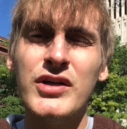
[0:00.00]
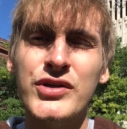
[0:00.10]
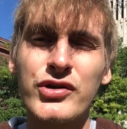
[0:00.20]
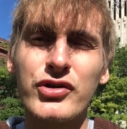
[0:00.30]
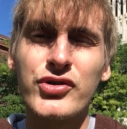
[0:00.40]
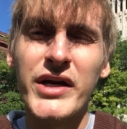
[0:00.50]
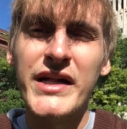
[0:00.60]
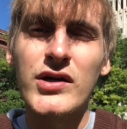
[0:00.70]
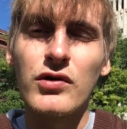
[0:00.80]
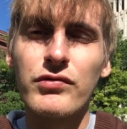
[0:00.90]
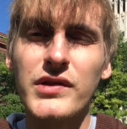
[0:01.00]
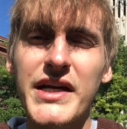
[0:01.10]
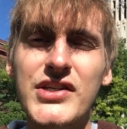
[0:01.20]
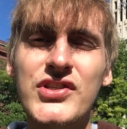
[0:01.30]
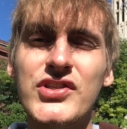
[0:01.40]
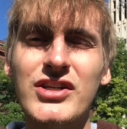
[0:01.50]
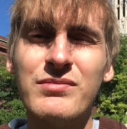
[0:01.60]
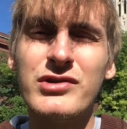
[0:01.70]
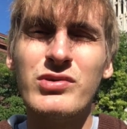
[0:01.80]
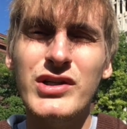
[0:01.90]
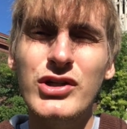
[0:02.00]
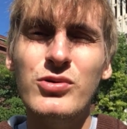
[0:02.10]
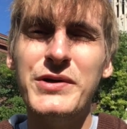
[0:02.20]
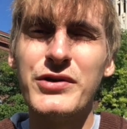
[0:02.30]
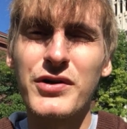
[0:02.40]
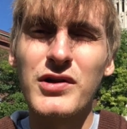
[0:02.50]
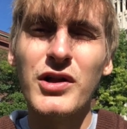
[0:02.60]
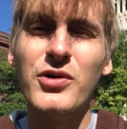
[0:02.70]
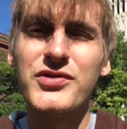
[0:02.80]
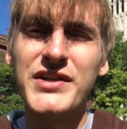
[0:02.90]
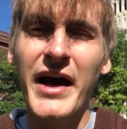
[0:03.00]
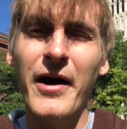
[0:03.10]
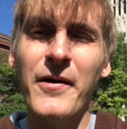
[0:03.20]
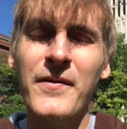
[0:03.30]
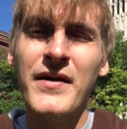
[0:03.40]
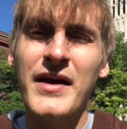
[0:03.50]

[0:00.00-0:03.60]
you're creating a relationship between you and your clothes now.